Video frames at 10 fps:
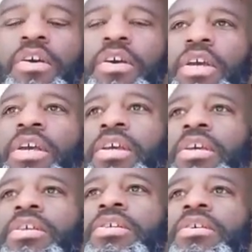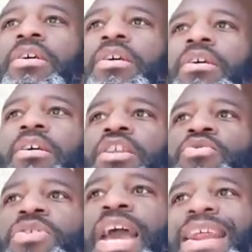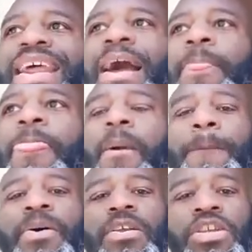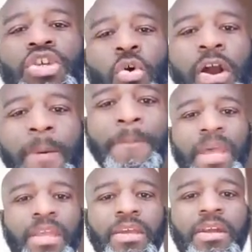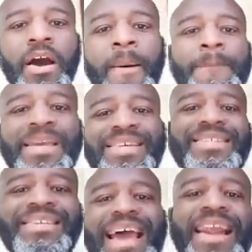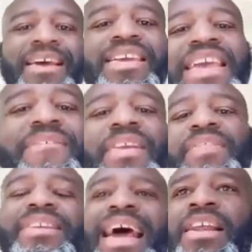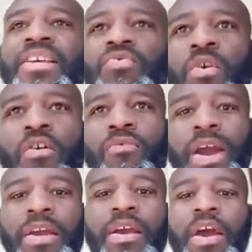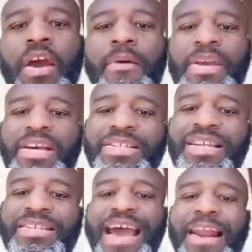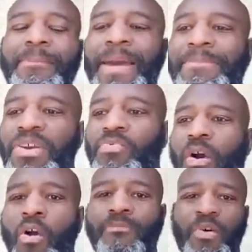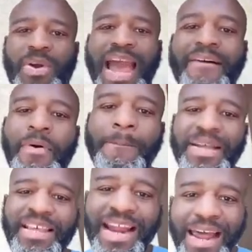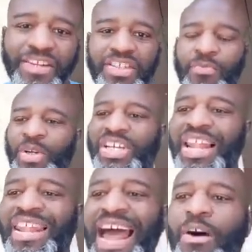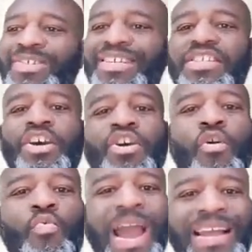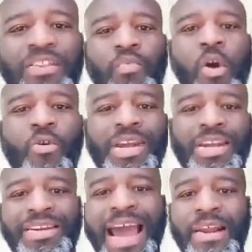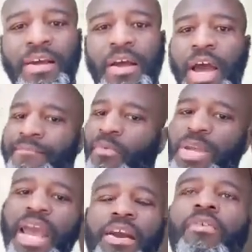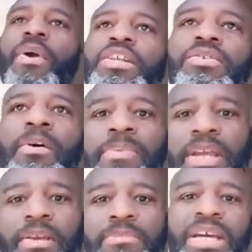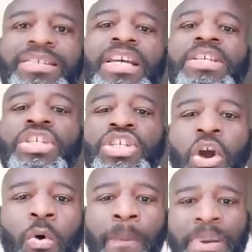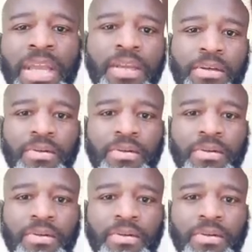is you cannot put your opinion up against the data, even if the data is wrong, right? Because the data may be wrong, but we have a methodology which allows us to correct the wrong in the data. But we can't correct your opinion because it's your opinion,